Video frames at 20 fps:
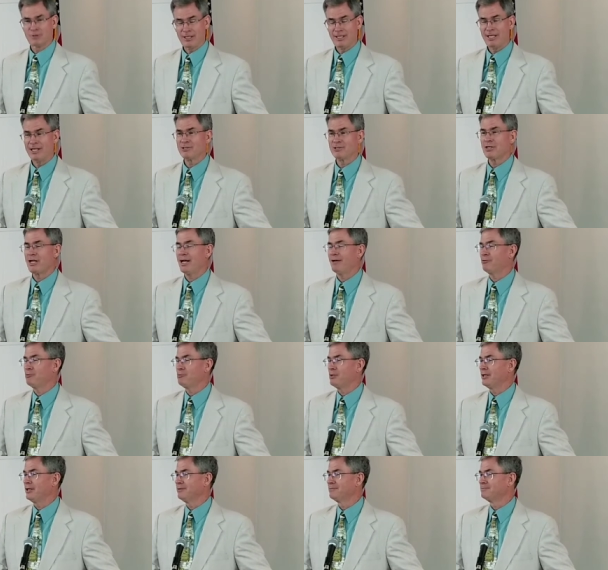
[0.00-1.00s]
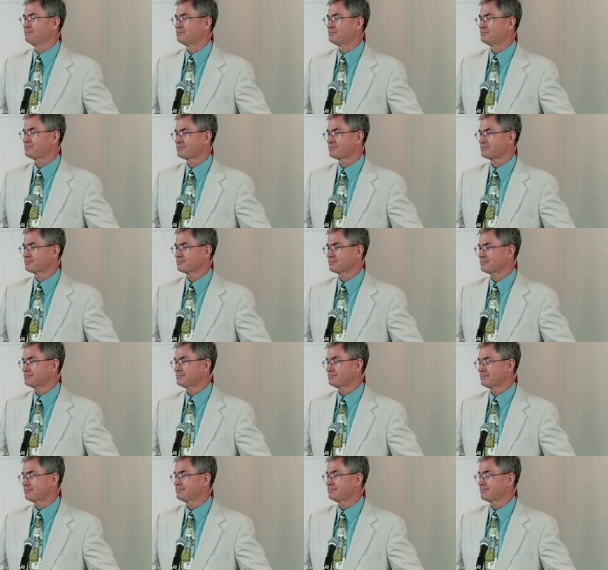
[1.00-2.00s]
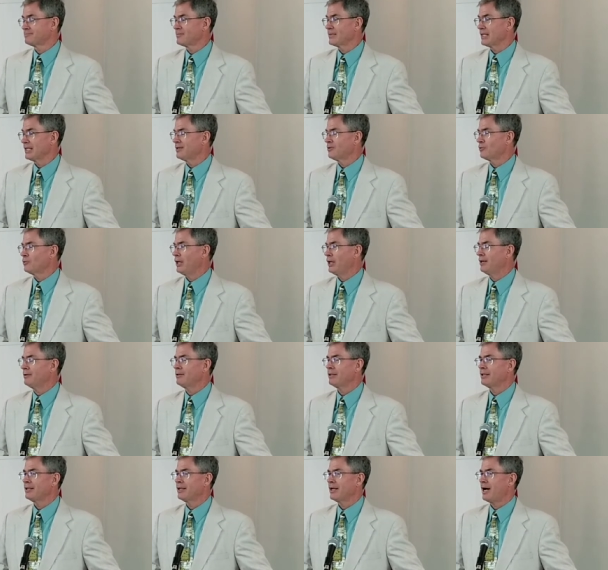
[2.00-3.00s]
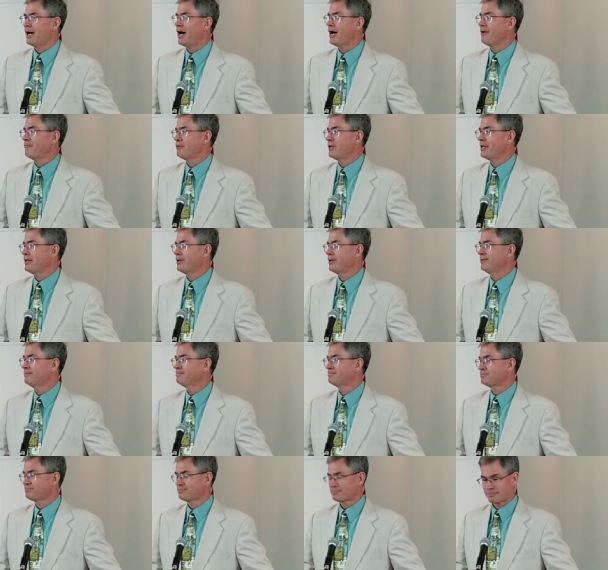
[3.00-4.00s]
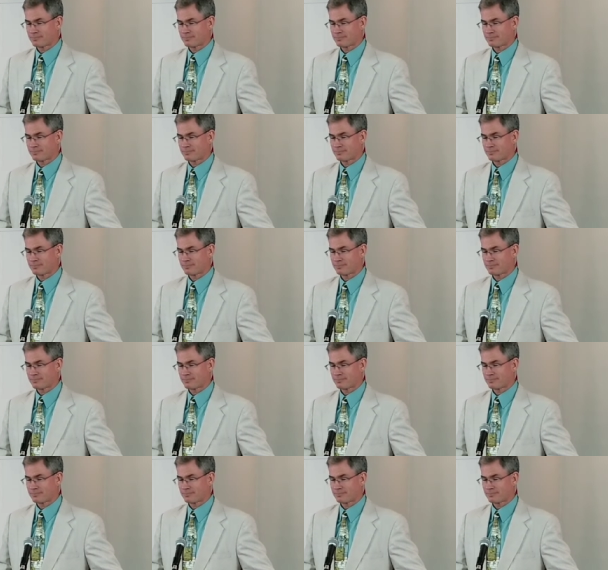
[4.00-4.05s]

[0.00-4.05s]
He doesn't have a beard. He's a preacher. He's a preacher. Well, I figure